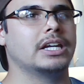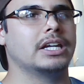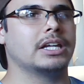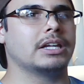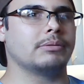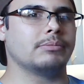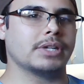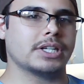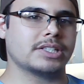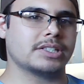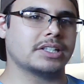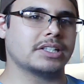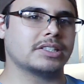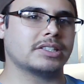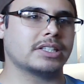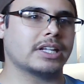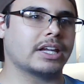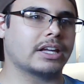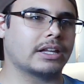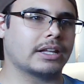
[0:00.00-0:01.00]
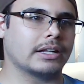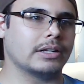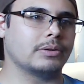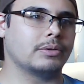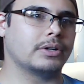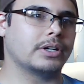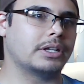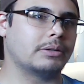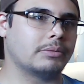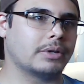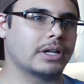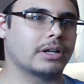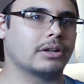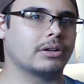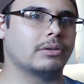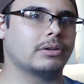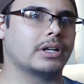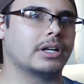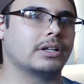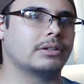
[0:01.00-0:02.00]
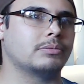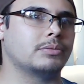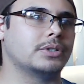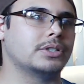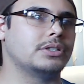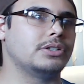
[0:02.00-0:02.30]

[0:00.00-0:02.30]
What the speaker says: it makes sense that Killua and Meteoron would